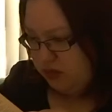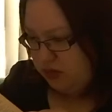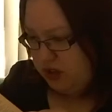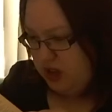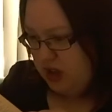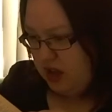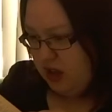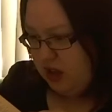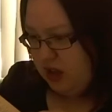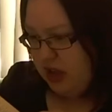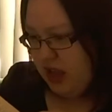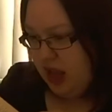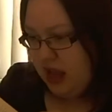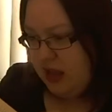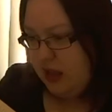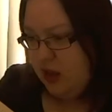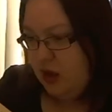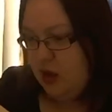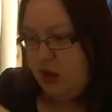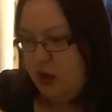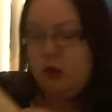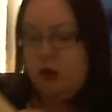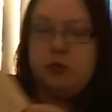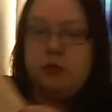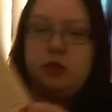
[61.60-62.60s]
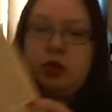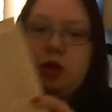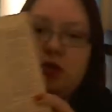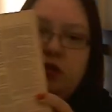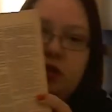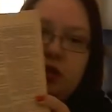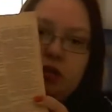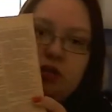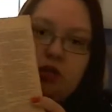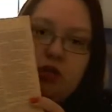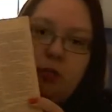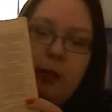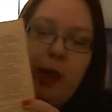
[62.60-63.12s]
yeah, 8 columns over
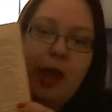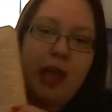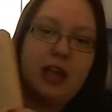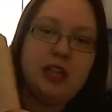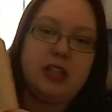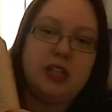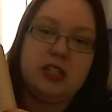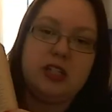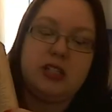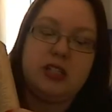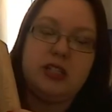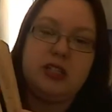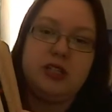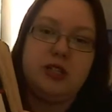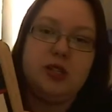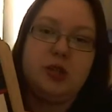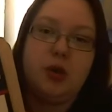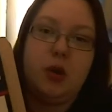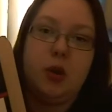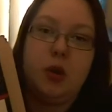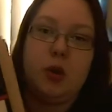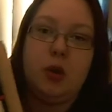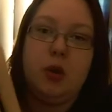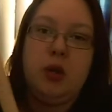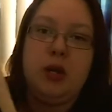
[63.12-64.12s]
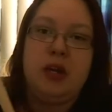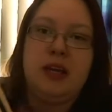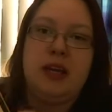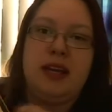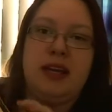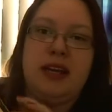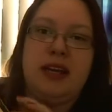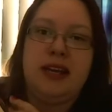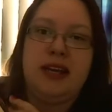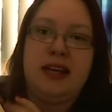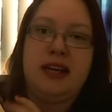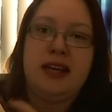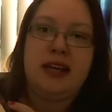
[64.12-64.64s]
the 2 pages. So
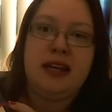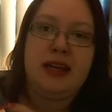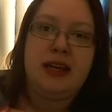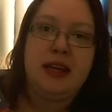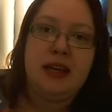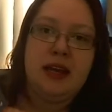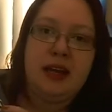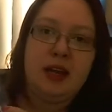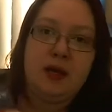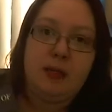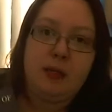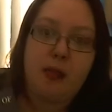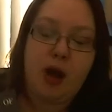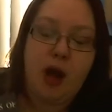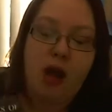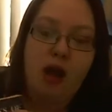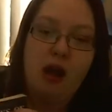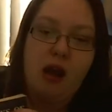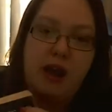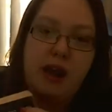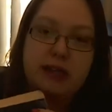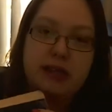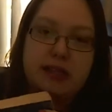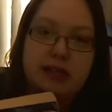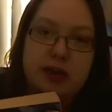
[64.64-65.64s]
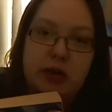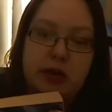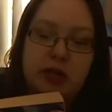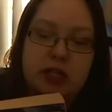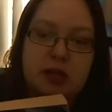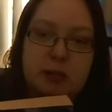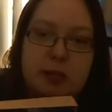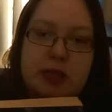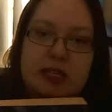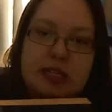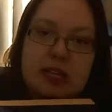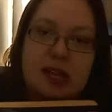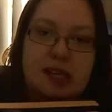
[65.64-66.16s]
my eyes are going to
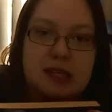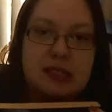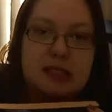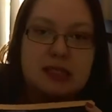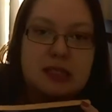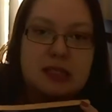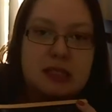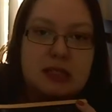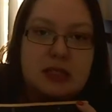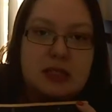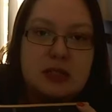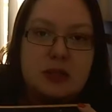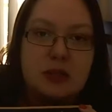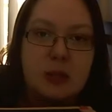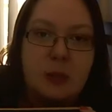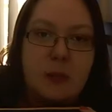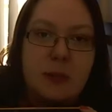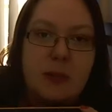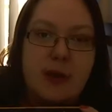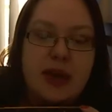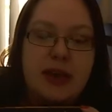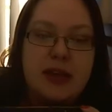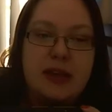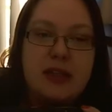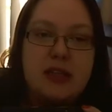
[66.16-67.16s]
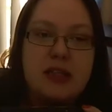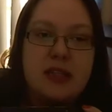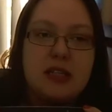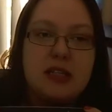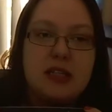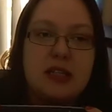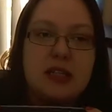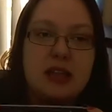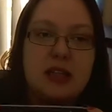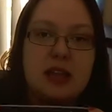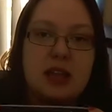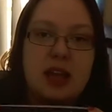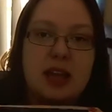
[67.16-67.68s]
be tested, but
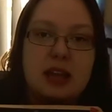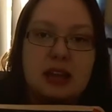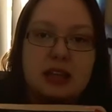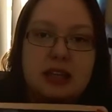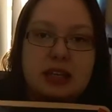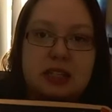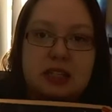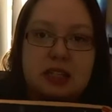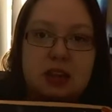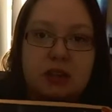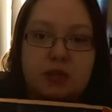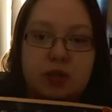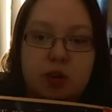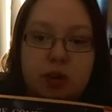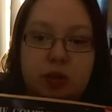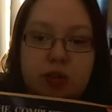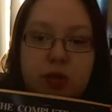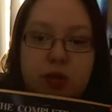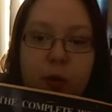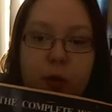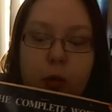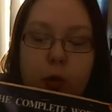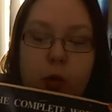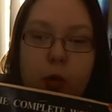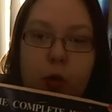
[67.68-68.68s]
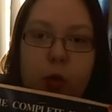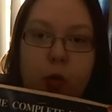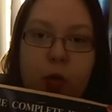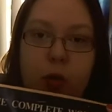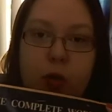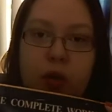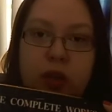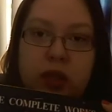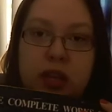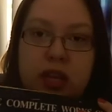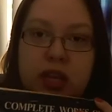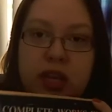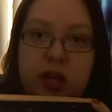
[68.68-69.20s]
at least I've got them
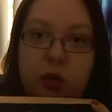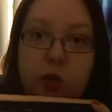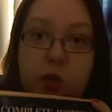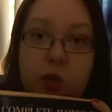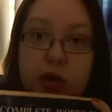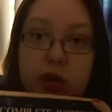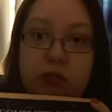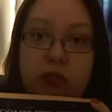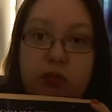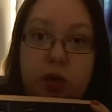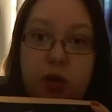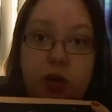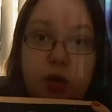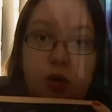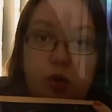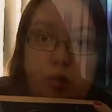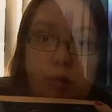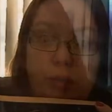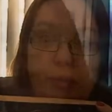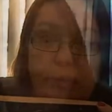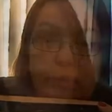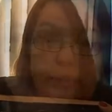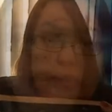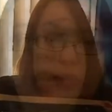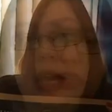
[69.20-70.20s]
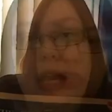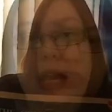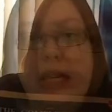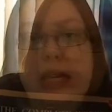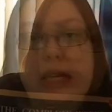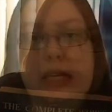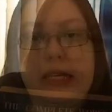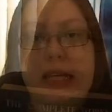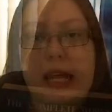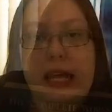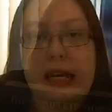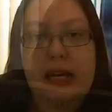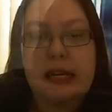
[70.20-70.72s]
all in one volume.
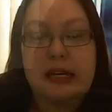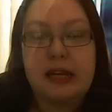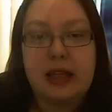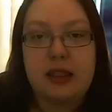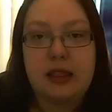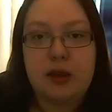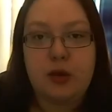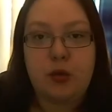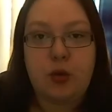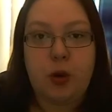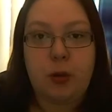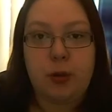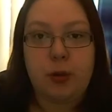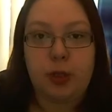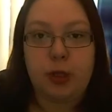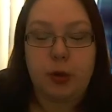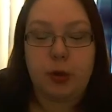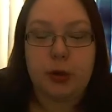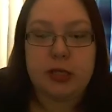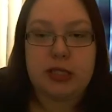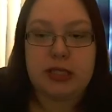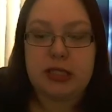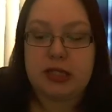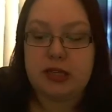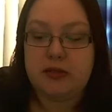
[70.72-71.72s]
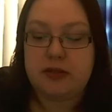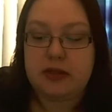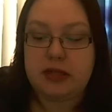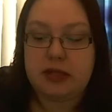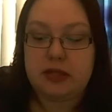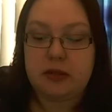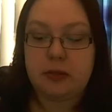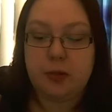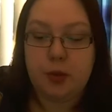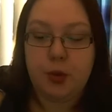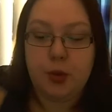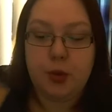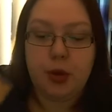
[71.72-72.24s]
Yet another Robert Louis
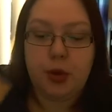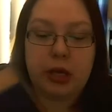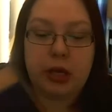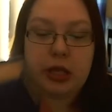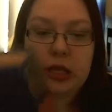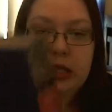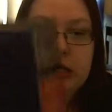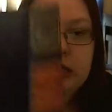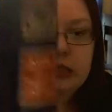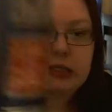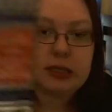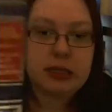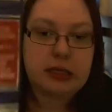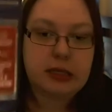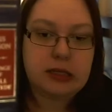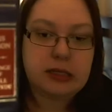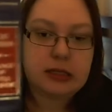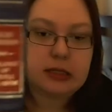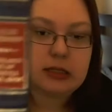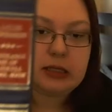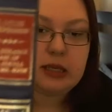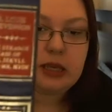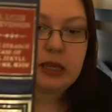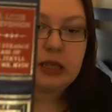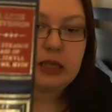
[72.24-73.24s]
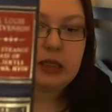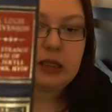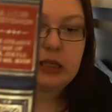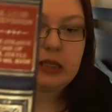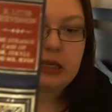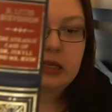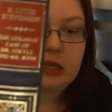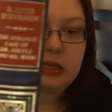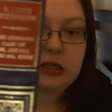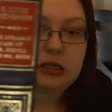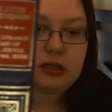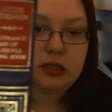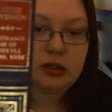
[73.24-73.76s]
Stevenson book. This is
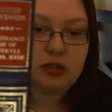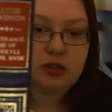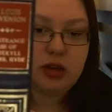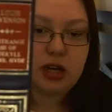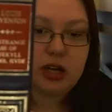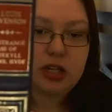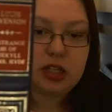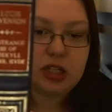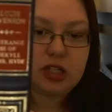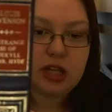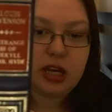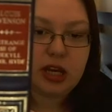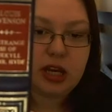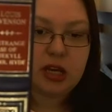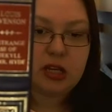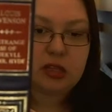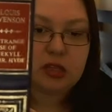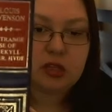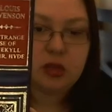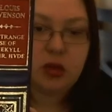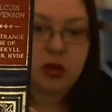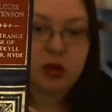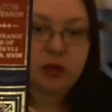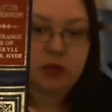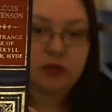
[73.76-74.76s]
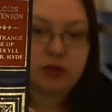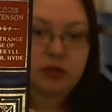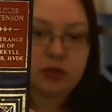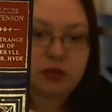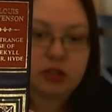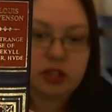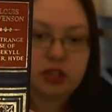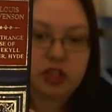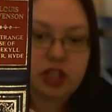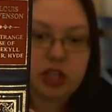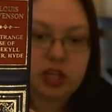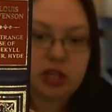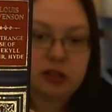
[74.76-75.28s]
The Strange Case of
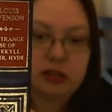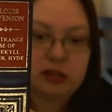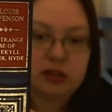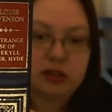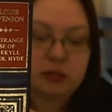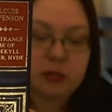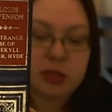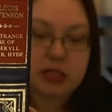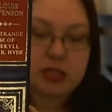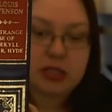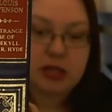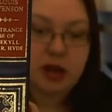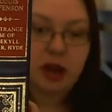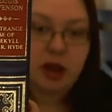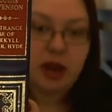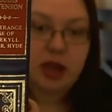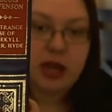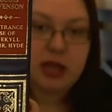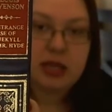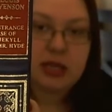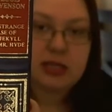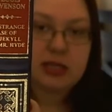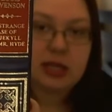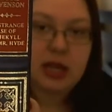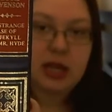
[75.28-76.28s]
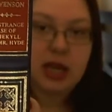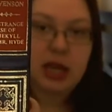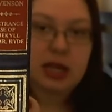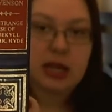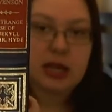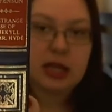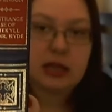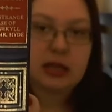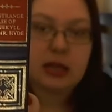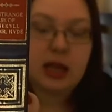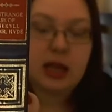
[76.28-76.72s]
Dr. Jekyll and Mr. Hyde, another